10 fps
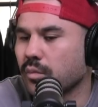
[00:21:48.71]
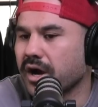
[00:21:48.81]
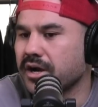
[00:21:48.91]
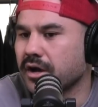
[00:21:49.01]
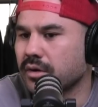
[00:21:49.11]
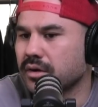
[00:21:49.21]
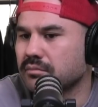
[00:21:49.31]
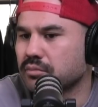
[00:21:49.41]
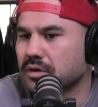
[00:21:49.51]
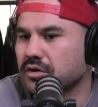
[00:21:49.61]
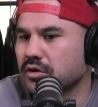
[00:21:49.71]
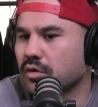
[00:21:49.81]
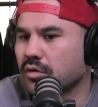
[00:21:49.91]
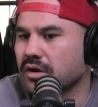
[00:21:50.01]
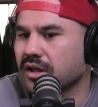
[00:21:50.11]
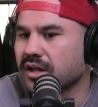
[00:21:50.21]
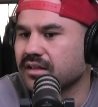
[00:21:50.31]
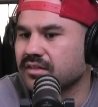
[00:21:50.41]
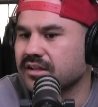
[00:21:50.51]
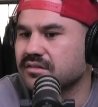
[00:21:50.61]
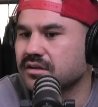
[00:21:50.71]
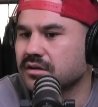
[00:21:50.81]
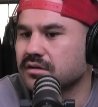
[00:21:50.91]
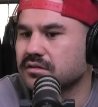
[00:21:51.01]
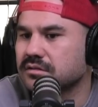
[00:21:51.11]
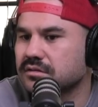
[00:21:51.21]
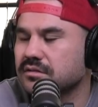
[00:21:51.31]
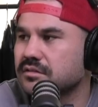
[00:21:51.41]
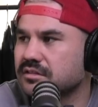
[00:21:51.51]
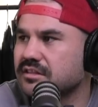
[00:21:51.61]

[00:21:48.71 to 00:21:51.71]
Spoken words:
Wado and Britton Nakora. Like that's a good